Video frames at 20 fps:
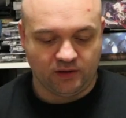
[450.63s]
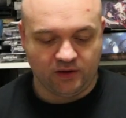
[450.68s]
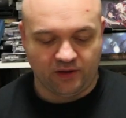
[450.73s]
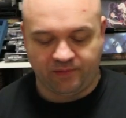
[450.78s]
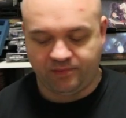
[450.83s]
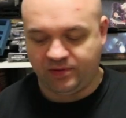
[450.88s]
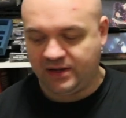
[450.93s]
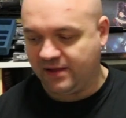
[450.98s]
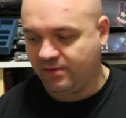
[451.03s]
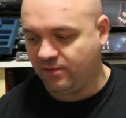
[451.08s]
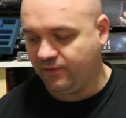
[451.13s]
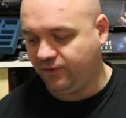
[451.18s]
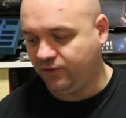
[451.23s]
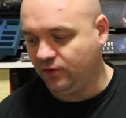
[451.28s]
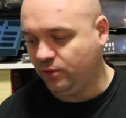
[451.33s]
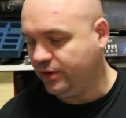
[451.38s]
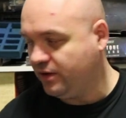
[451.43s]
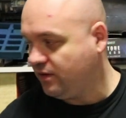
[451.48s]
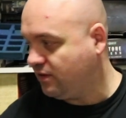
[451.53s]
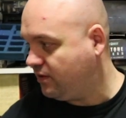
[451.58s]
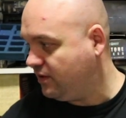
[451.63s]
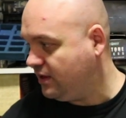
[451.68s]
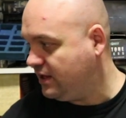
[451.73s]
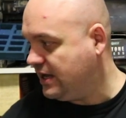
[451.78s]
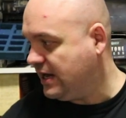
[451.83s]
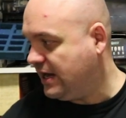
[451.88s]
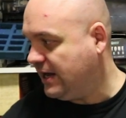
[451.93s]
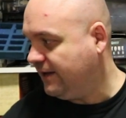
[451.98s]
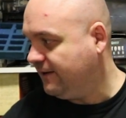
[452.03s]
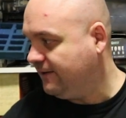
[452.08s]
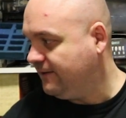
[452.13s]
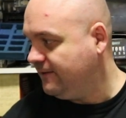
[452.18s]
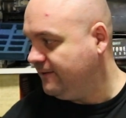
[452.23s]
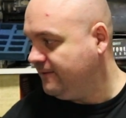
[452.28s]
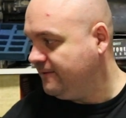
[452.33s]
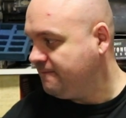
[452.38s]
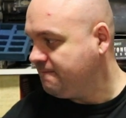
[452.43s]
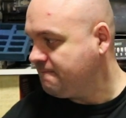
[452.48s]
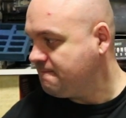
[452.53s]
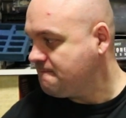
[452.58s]
Not the plasma fluids, the, uh,
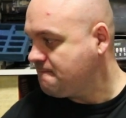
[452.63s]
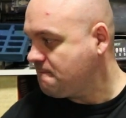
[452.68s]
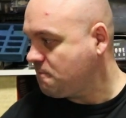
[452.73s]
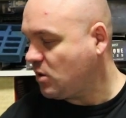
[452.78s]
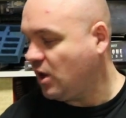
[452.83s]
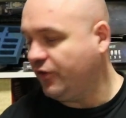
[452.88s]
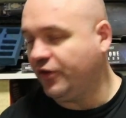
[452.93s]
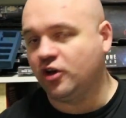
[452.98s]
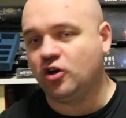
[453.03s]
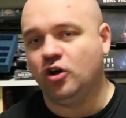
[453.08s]
the